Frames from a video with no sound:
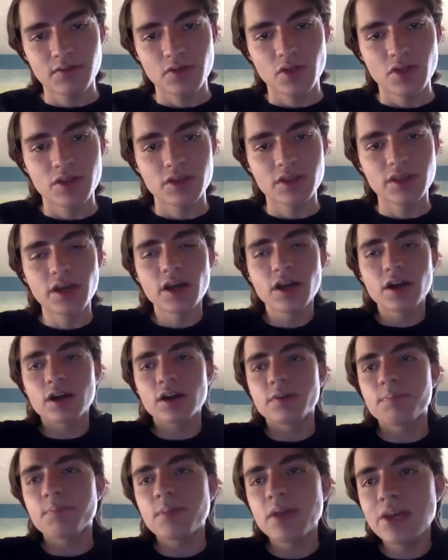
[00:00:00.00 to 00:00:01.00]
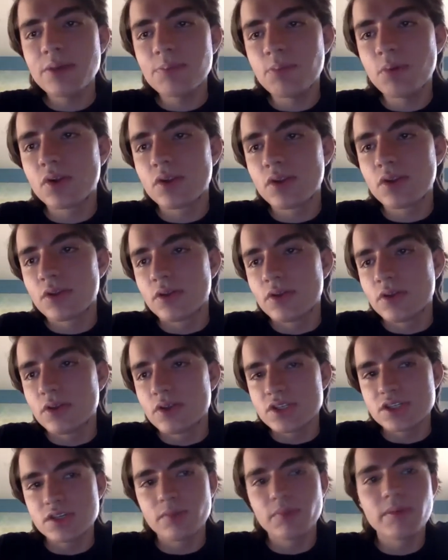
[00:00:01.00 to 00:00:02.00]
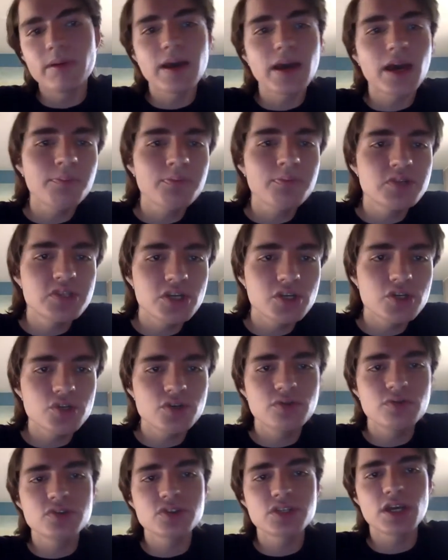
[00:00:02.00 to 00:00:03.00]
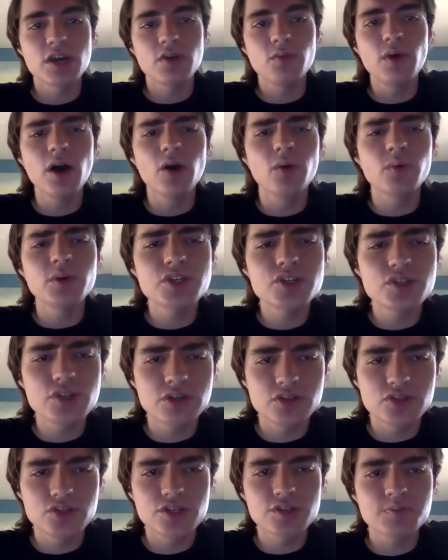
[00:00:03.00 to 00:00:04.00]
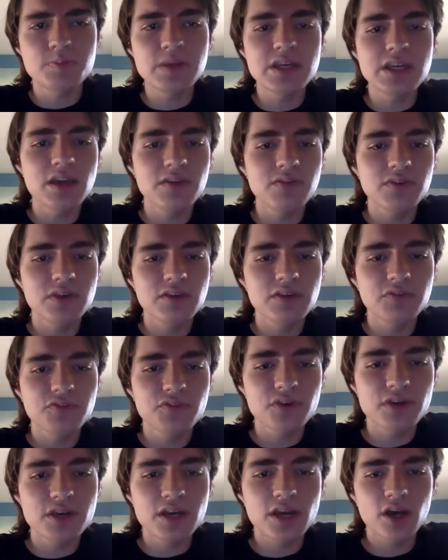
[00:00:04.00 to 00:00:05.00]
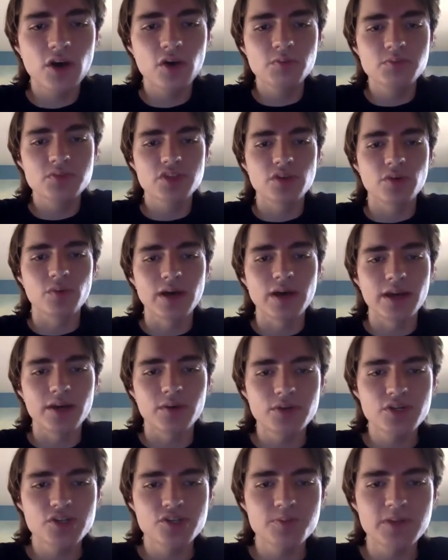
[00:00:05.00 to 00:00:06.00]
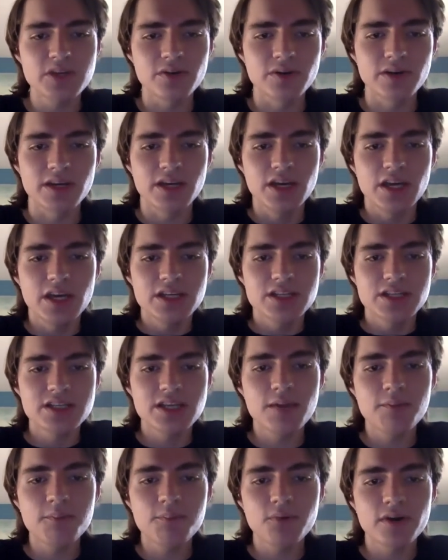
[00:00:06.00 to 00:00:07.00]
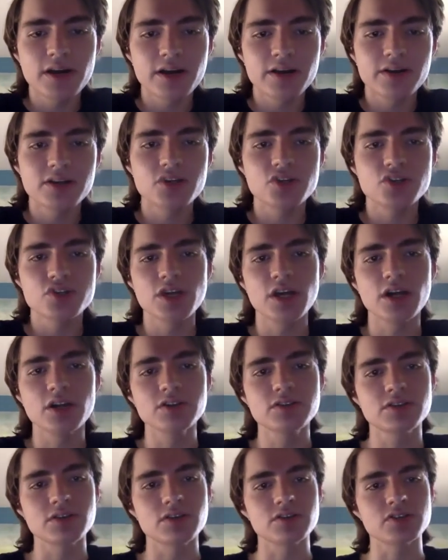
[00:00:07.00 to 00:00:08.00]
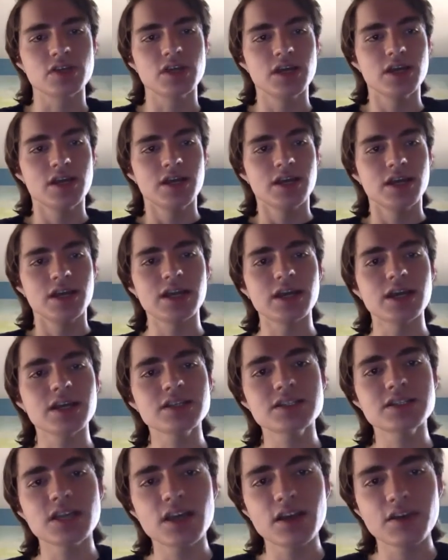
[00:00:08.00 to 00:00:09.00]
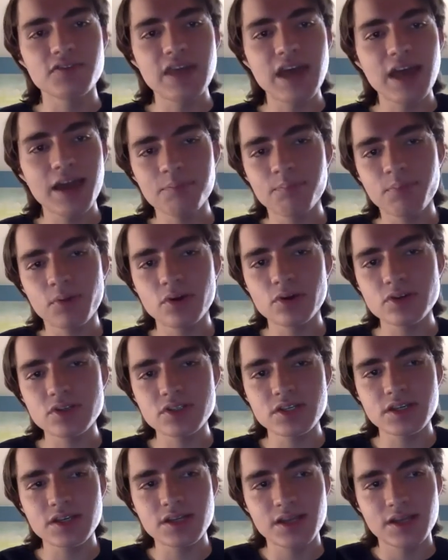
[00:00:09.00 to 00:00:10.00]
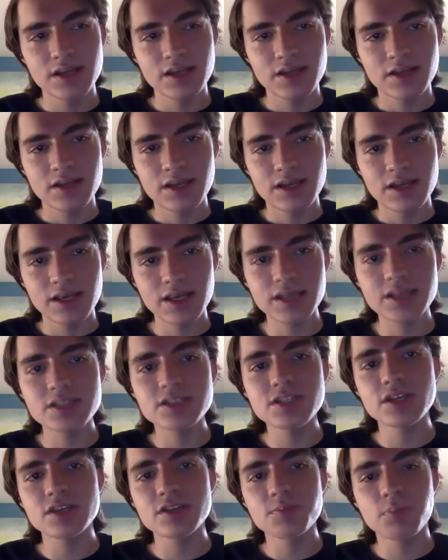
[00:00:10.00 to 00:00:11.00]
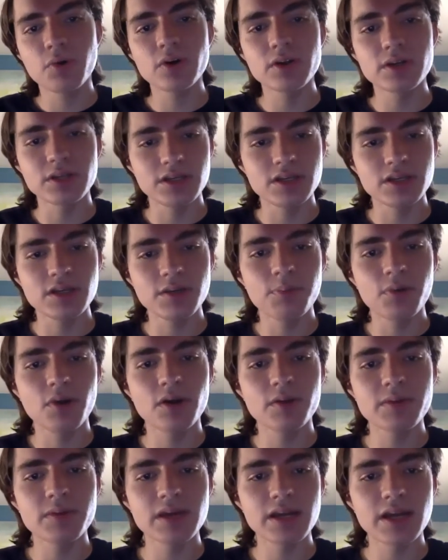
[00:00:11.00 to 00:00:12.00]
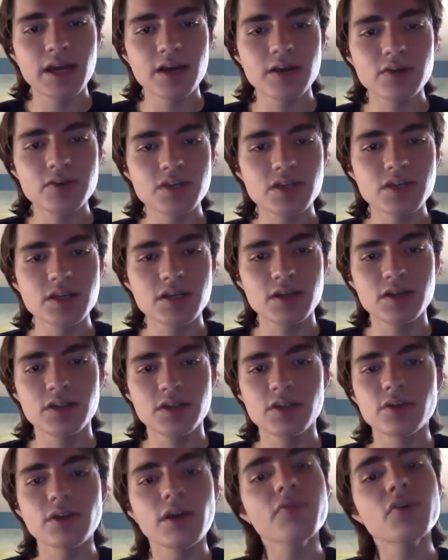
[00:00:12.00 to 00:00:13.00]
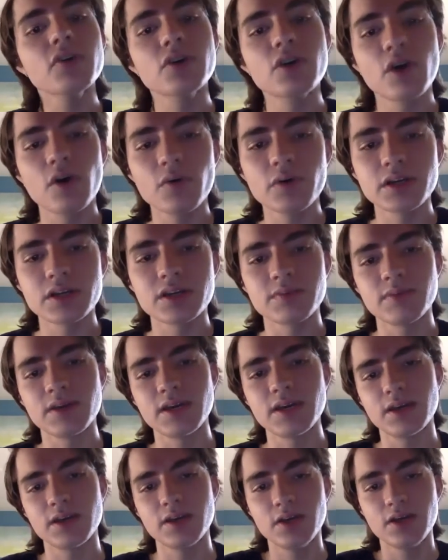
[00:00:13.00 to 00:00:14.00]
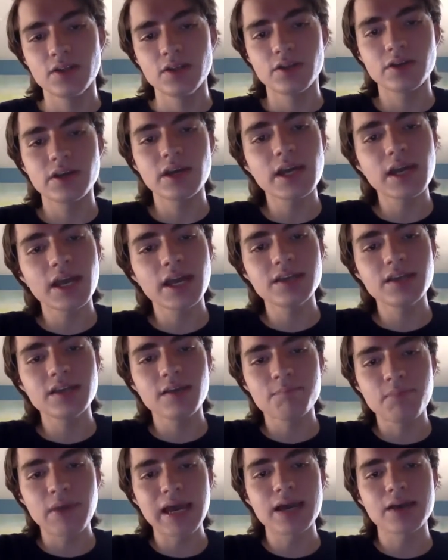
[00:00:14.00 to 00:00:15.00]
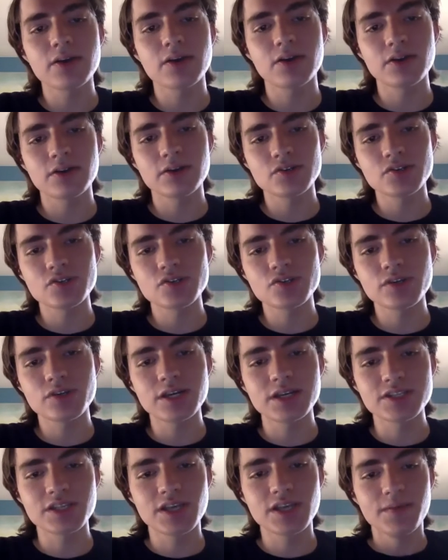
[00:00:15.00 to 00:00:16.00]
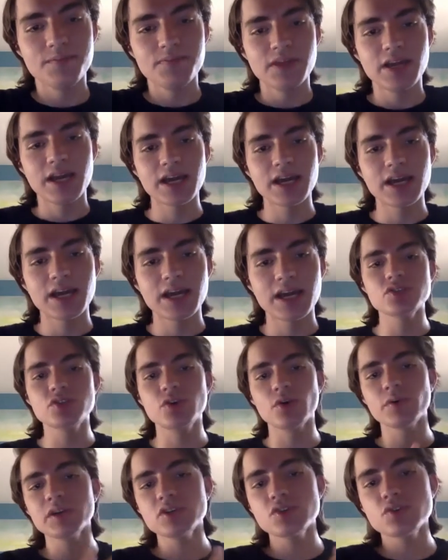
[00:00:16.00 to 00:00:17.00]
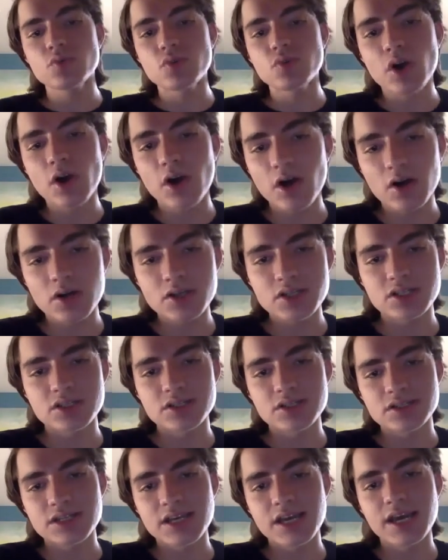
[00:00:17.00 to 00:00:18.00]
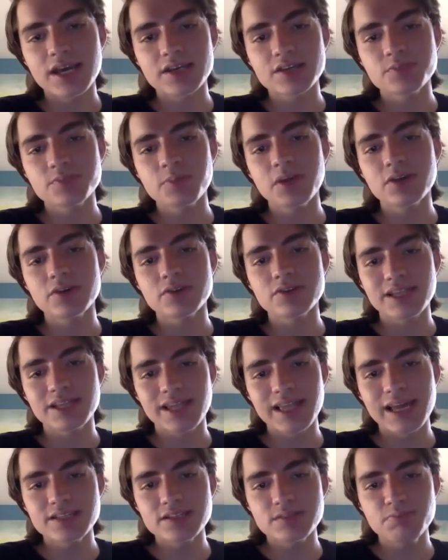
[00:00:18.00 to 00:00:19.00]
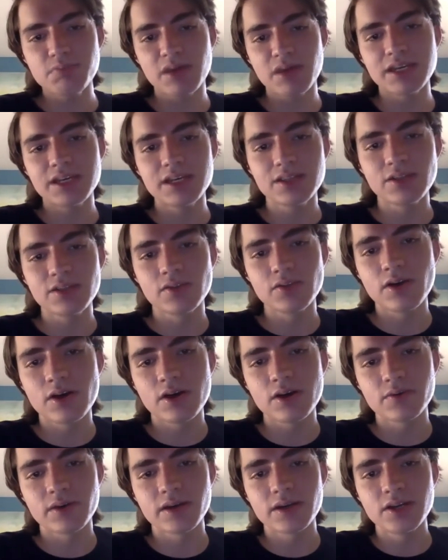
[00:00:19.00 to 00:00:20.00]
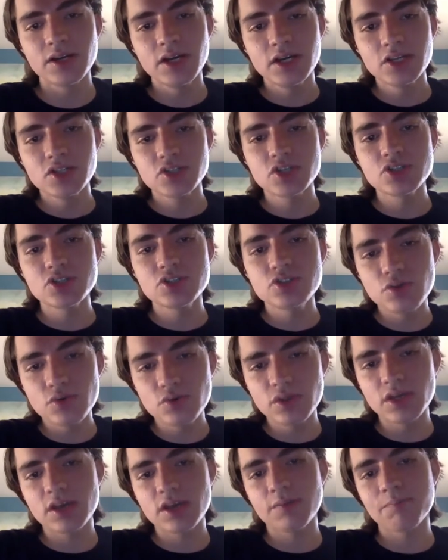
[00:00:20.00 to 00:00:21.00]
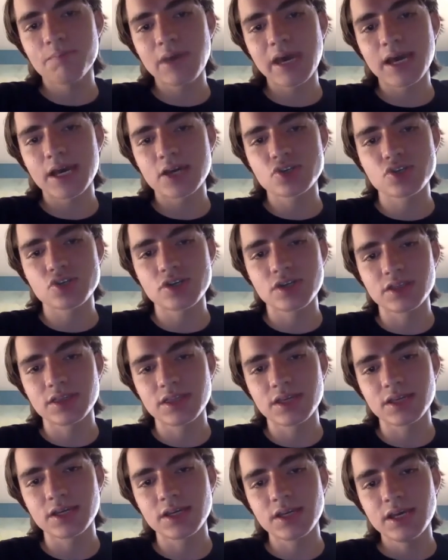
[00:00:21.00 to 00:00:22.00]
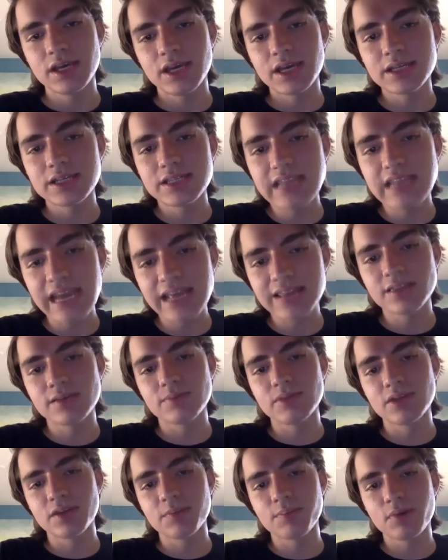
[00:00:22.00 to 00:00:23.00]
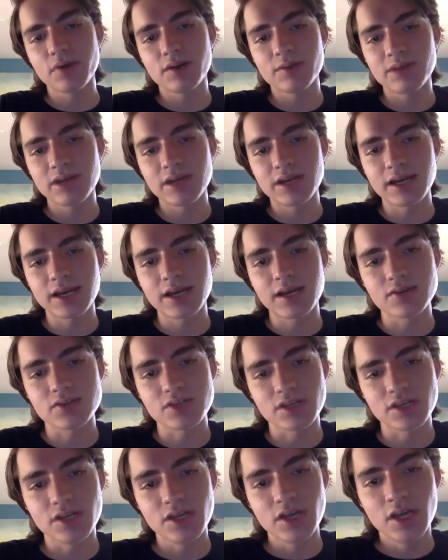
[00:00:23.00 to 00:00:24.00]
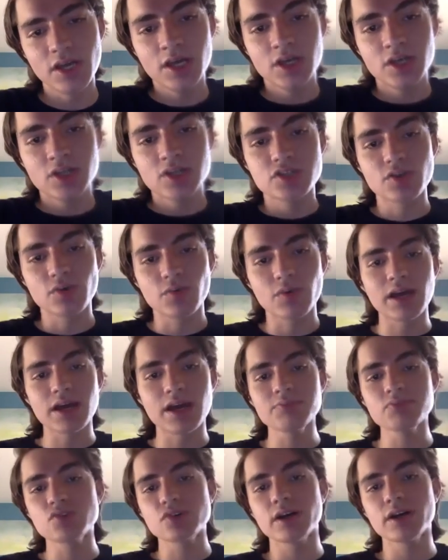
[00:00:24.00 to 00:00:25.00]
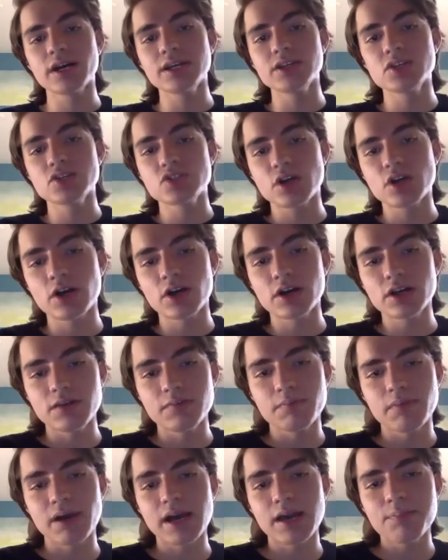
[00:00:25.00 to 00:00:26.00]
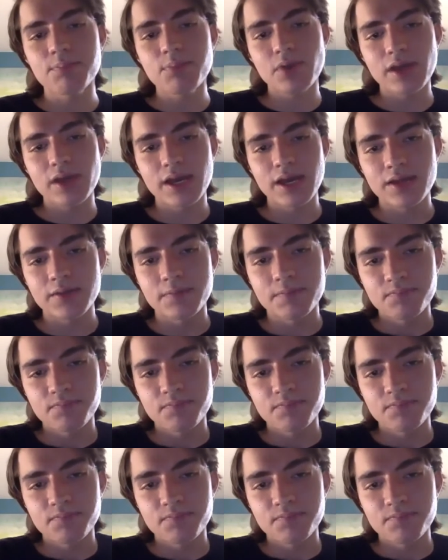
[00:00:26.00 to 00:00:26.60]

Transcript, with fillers: There are people, some of my opposition, who say, well, we shouldn't just be giving free homes away. We should be doing temporary shelters. And I say, if that person isn't put into permanent housing, they're never going to be. They're going to end up back our streets. And it is going to cost taxpayers less money in the long run to do the compassionate thing and get them into permanent housing. So, what I'm trying to target in my plan